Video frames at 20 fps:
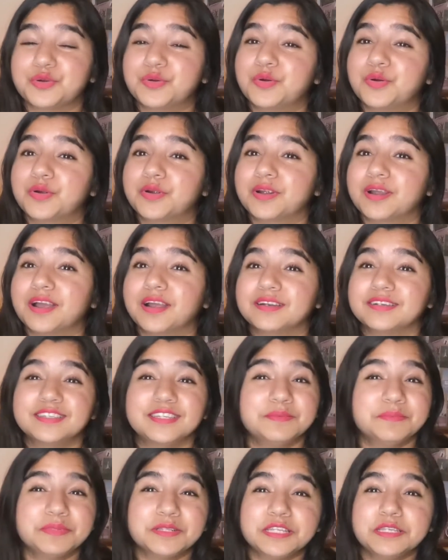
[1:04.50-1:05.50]
or are
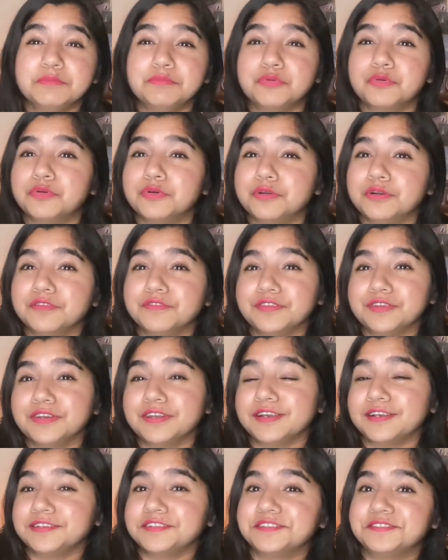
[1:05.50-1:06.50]
simply bored of your
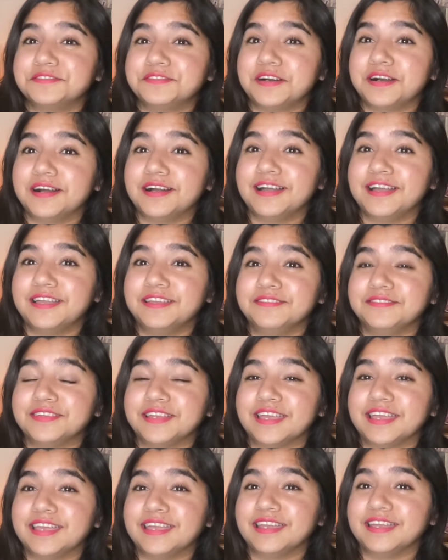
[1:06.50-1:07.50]
9 to 5
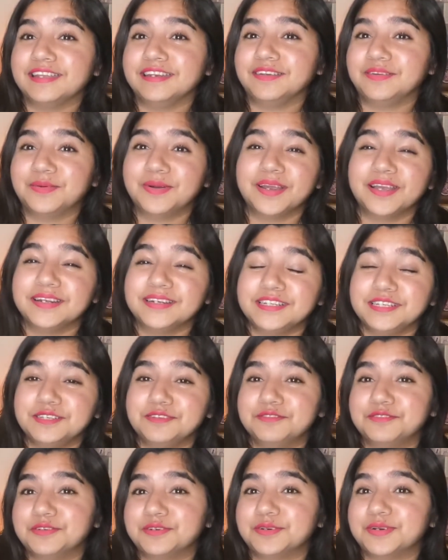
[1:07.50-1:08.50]
and grinding
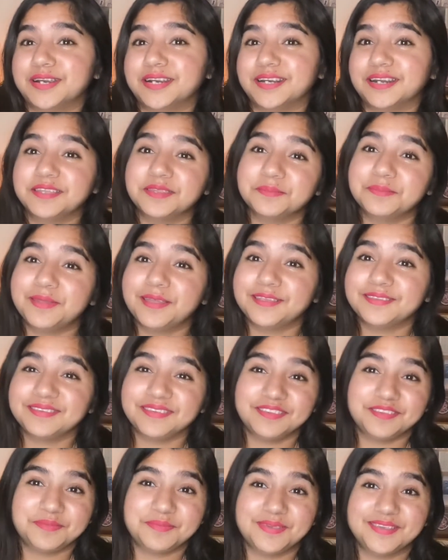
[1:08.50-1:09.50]
for another
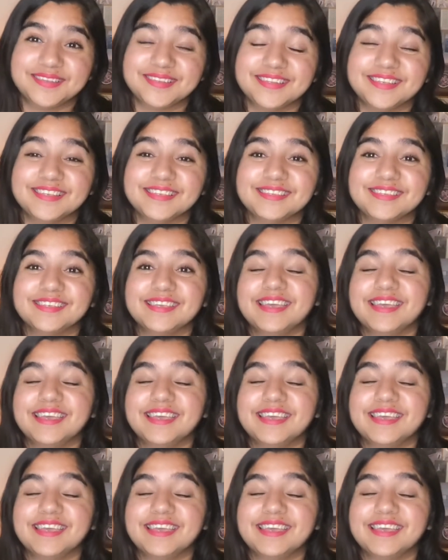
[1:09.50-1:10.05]
person's business